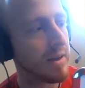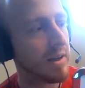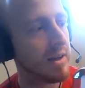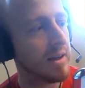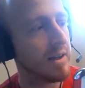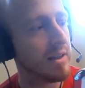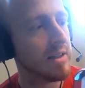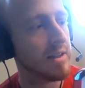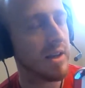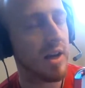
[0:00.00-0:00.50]

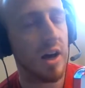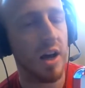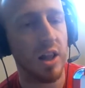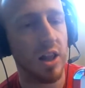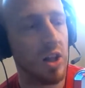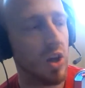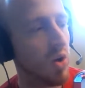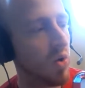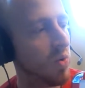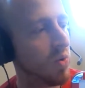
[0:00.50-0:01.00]
It's
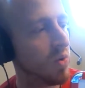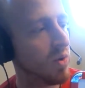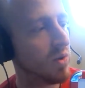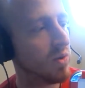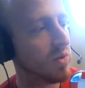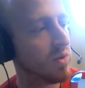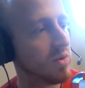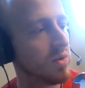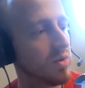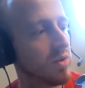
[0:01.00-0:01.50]
alone.
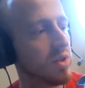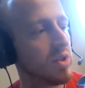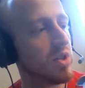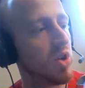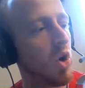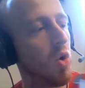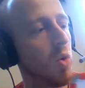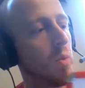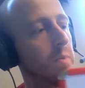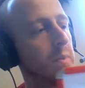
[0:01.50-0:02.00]
It's
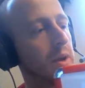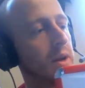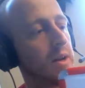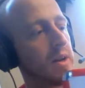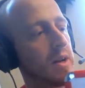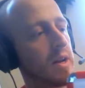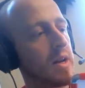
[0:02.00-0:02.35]
open.